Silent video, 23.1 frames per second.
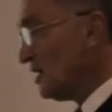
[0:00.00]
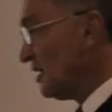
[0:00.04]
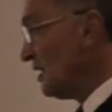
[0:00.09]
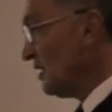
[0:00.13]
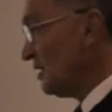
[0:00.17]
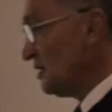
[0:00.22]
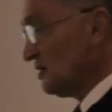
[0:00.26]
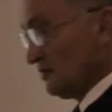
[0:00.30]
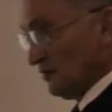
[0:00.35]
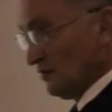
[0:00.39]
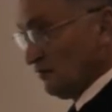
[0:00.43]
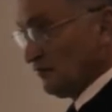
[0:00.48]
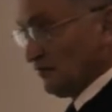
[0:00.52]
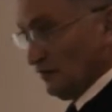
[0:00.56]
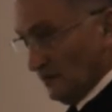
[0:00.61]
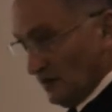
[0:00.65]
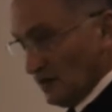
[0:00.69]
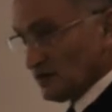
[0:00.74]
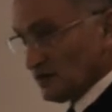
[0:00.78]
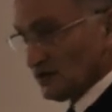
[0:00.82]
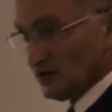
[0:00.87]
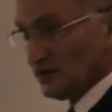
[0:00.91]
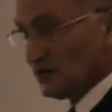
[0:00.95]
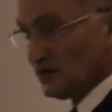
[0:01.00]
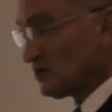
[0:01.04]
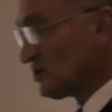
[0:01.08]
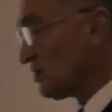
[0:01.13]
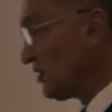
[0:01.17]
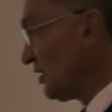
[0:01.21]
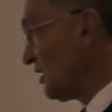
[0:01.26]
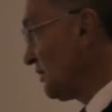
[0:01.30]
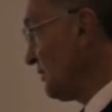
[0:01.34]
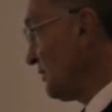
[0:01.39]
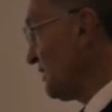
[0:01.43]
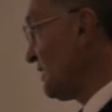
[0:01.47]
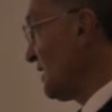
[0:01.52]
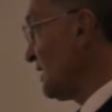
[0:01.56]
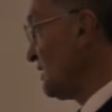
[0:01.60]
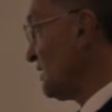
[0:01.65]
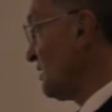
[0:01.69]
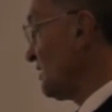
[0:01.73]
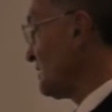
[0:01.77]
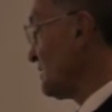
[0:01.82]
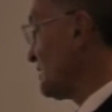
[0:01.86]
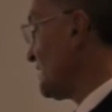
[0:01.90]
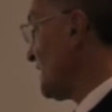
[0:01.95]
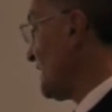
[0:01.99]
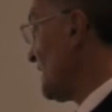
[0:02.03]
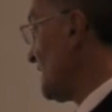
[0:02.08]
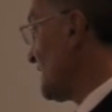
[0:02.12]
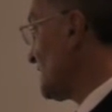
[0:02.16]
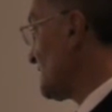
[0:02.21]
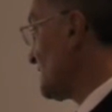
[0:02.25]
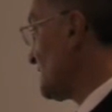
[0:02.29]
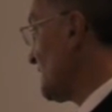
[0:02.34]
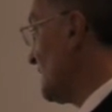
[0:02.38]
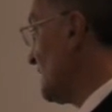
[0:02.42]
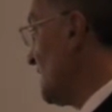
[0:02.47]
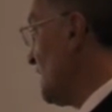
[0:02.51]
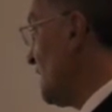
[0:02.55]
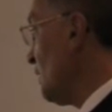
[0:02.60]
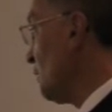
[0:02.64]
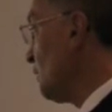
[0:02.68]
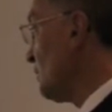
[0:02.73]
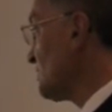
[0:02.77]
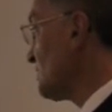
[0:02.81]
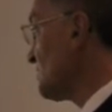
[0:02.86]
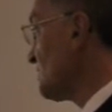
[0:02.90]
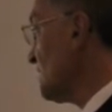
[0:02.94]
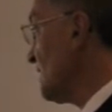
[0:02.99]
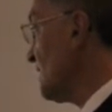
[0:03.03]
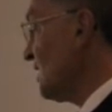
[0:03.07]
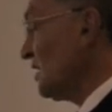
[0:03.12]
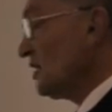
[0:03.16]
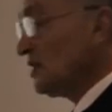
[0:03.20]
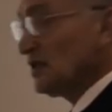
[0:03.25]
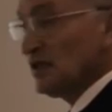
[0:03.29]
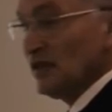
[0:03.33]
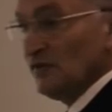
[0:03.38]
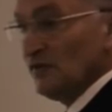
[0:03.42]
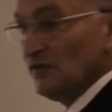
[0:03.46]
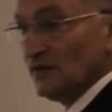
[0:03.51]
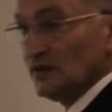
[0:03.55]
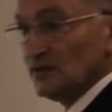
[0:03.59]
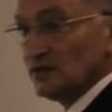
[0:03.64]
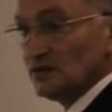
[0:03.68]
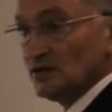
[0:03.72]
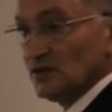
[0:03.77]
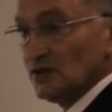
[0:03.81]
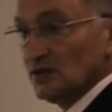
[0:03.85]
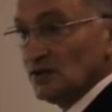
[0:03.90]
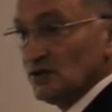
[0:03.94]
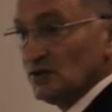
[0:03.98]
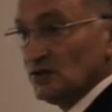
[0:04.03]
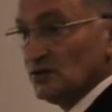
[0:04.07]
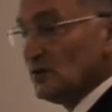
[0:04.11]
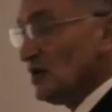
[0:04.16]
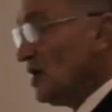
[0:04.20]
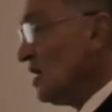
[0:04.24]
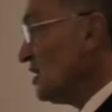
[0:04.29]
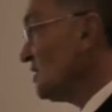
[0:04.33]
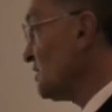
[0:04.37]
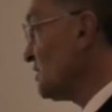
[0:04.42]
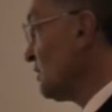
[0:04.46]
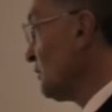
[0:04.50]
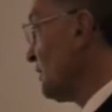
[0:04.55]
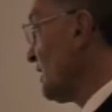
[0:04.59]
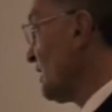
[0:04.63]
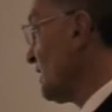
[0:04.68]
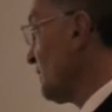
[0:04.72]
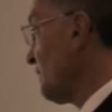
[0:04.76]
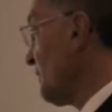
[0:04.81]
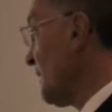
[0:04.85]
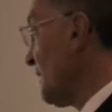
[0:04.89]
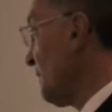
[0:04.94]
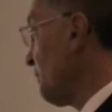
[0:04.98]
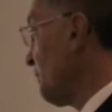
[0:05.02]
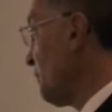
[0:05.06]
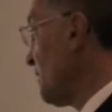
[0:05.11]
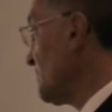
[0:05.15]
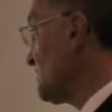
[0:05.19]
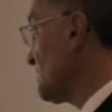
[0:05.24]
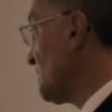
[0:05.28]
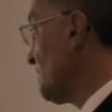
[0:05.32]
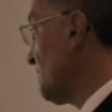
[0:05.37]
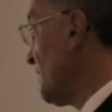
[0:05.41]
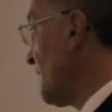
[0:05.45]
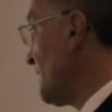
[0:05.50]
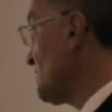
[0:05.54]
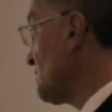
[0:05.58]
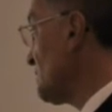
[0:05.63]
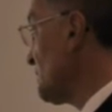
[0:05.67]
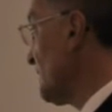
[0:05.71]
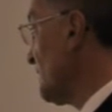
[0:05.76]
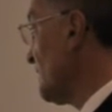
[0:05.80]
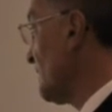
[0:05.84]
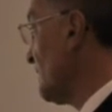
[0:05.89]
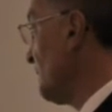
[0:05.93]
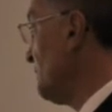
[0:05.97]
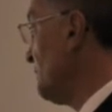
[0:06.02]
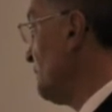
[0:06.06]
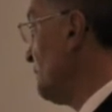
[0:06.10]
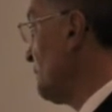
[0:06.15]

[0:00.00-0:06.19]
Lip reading: as an assignment, and the task was given to you to write about project management in the